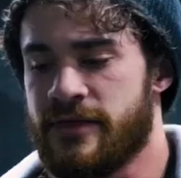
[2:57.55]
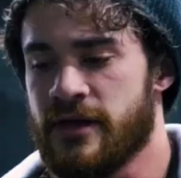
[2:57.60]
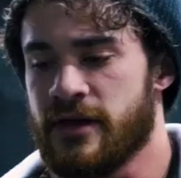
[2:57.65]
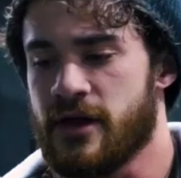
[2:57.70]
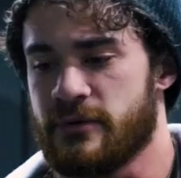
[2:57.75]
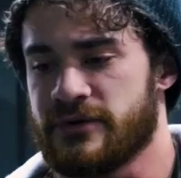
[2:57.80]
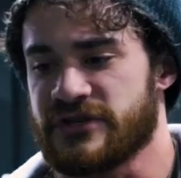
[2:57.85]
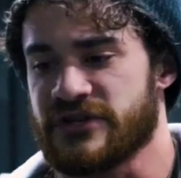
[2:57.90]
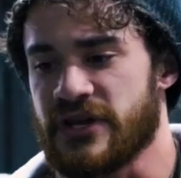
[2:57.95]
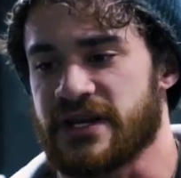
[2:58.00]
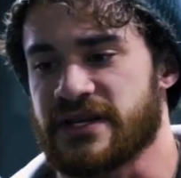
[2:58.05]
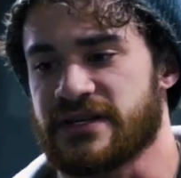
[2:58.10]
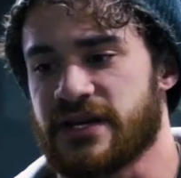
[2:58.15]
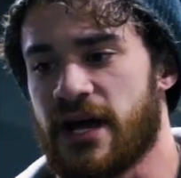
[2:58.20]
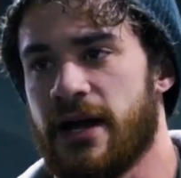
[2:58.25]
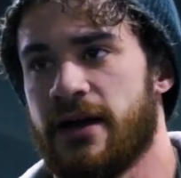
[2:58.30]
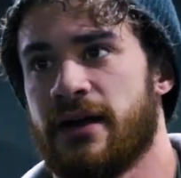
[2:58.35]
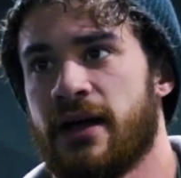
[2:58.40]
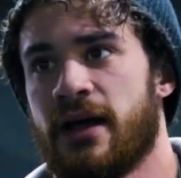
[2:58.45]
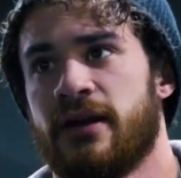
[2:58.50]
think I was like
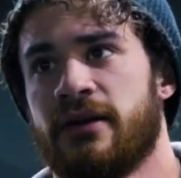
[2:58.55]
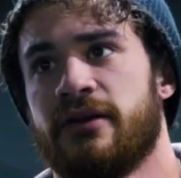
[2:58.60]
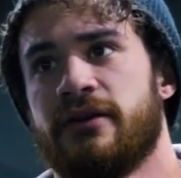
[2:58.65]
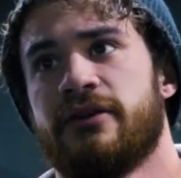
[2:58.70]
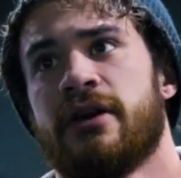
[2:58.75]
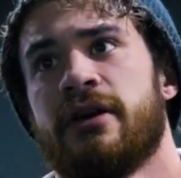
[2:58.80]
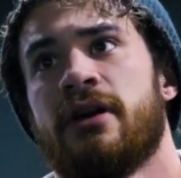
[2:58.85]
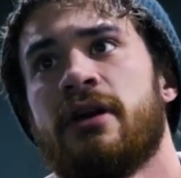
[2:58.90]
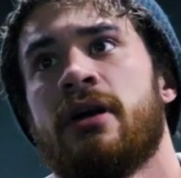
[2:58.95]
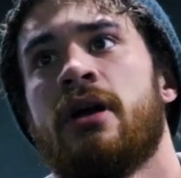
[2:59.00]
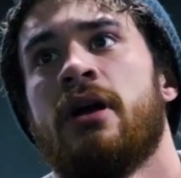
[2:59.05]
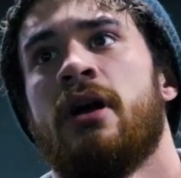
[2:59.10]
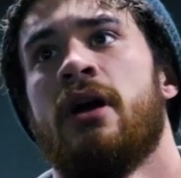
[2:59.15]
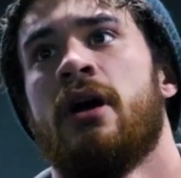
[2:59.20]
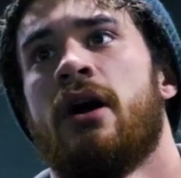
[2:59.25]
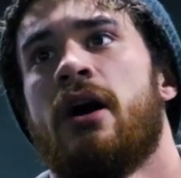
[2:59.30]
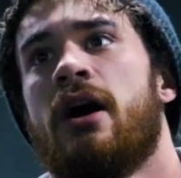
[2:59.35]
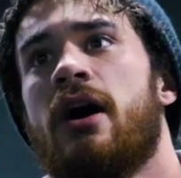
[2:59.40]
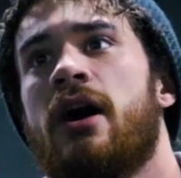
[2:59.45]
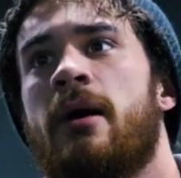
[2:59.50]
tight end.
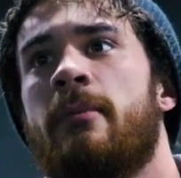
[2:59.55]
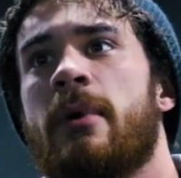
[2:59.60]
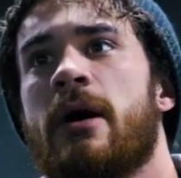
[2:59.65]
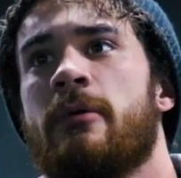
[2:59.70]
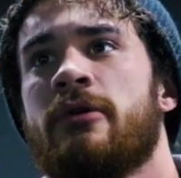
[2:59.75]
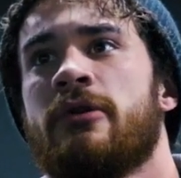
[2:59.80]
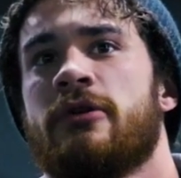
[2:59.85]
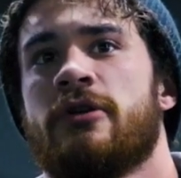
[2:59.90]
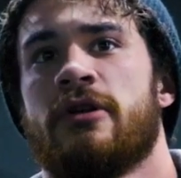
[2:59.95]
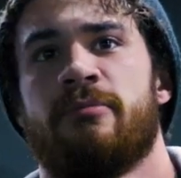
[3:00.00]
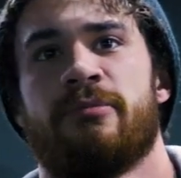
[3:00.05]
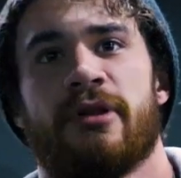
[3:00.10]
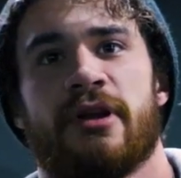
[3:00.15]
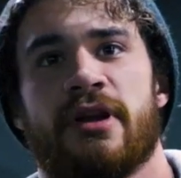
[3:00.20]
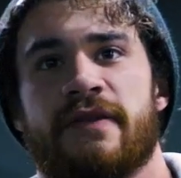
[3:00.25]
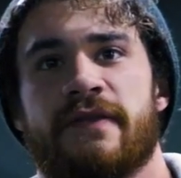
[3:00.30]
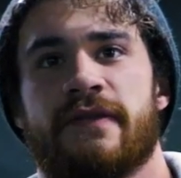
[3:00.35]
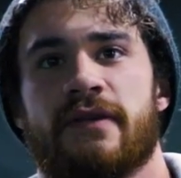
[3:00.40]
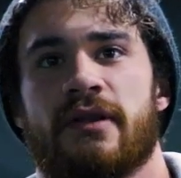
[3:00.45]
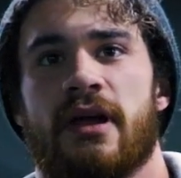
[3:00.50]
I really only
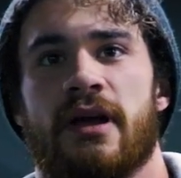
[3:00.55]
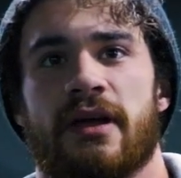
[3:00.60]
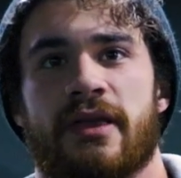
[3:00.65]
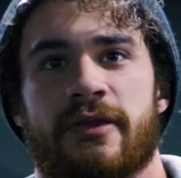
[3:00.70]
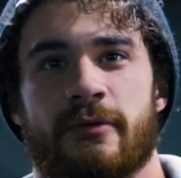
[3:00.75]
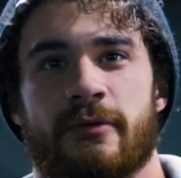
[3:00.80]
played for like